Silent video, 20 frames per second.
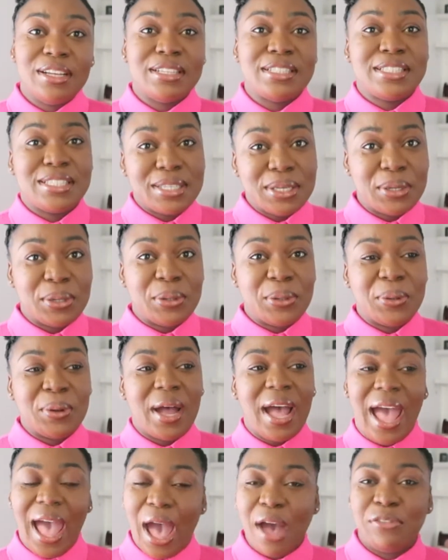to
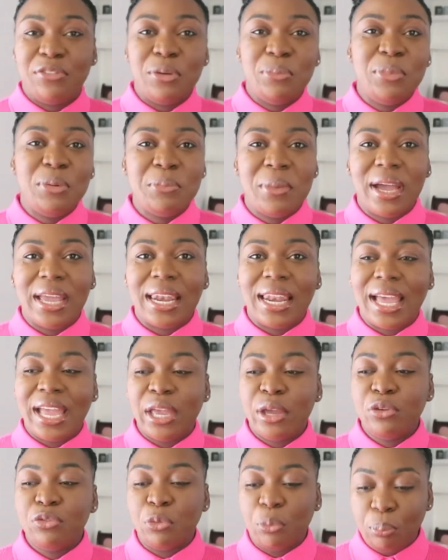have him in my
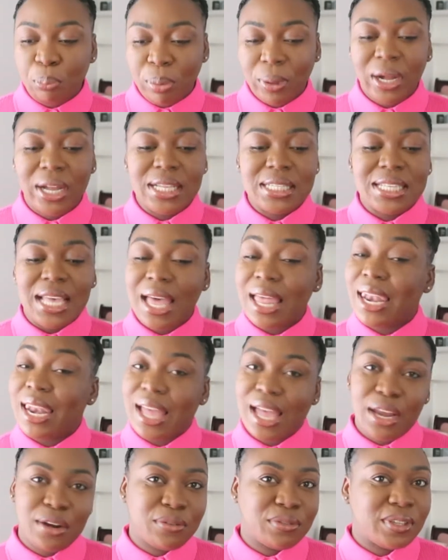life, but a
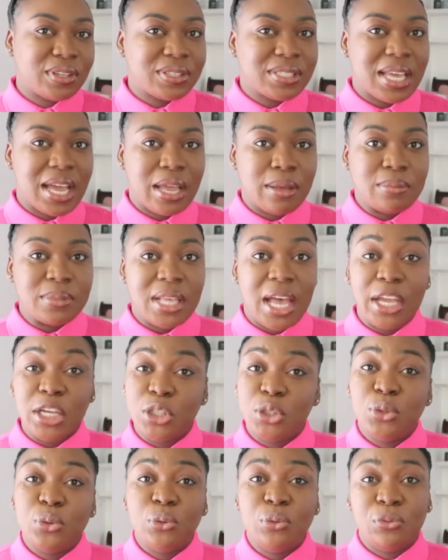lot of the times I
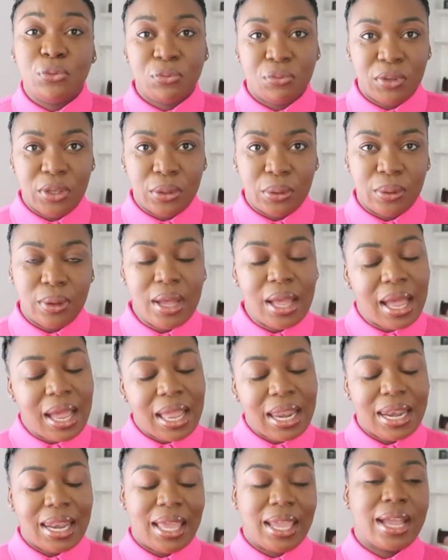do feel
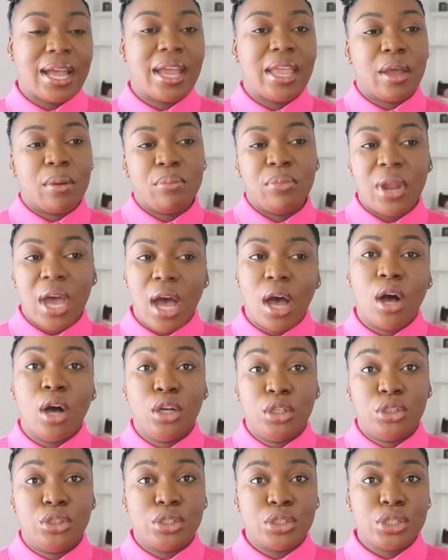like I am not
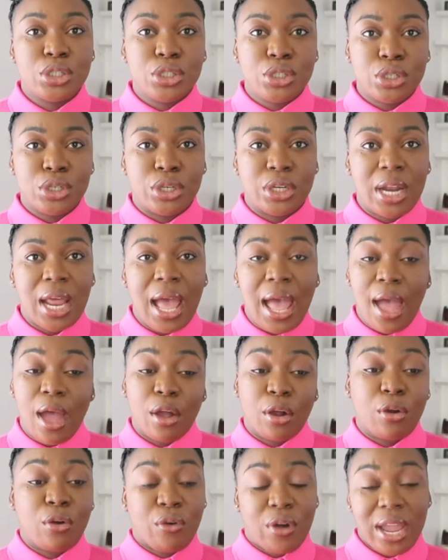understood.
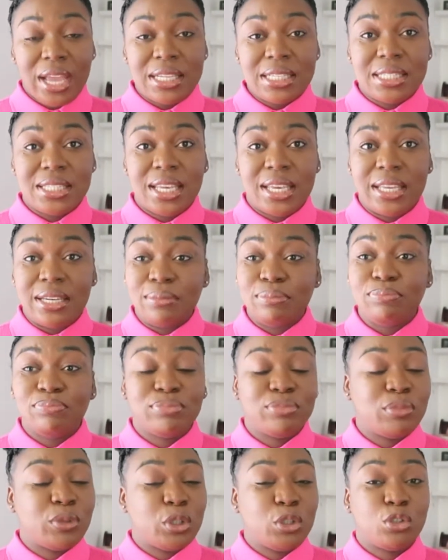Granted,
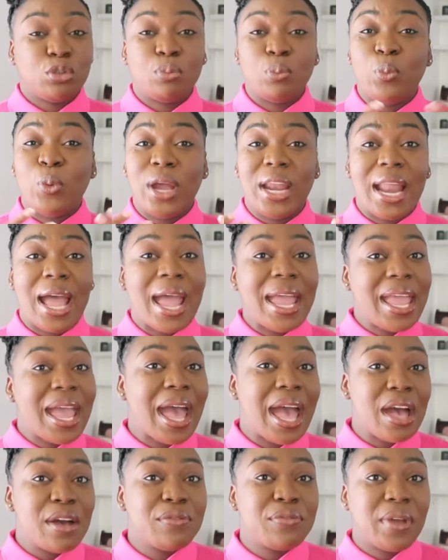when I
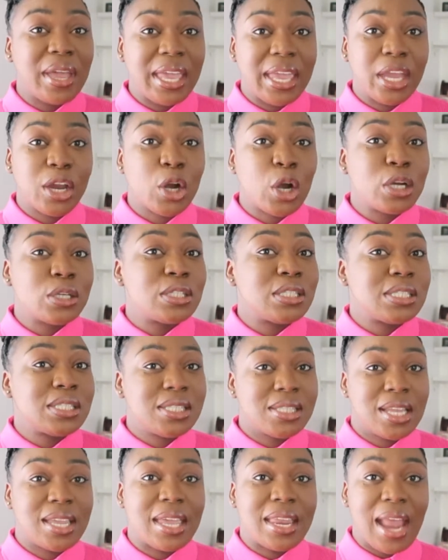have hairs
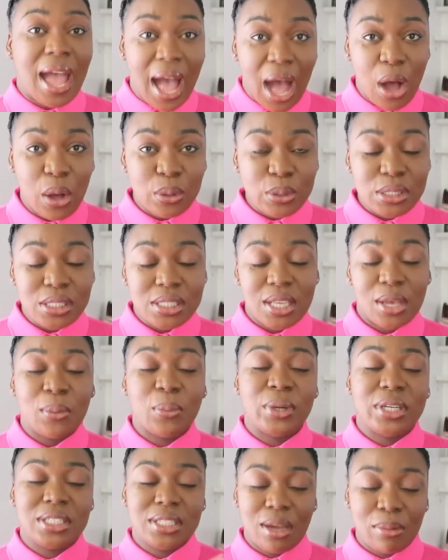sticking out,
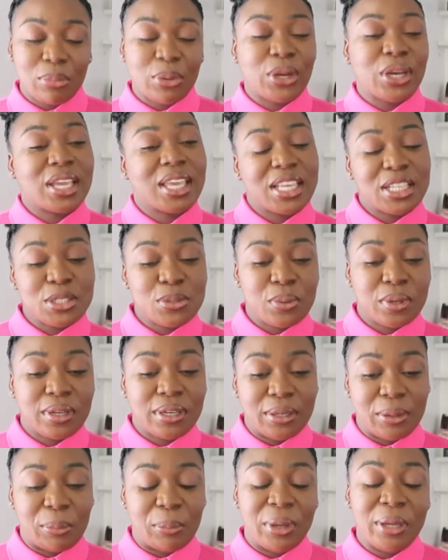which I'm gonna get to in a
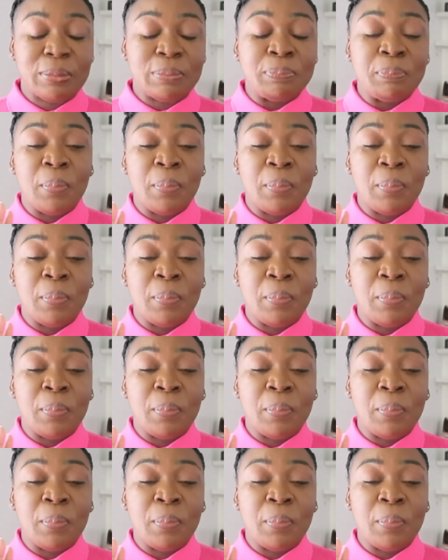little bit,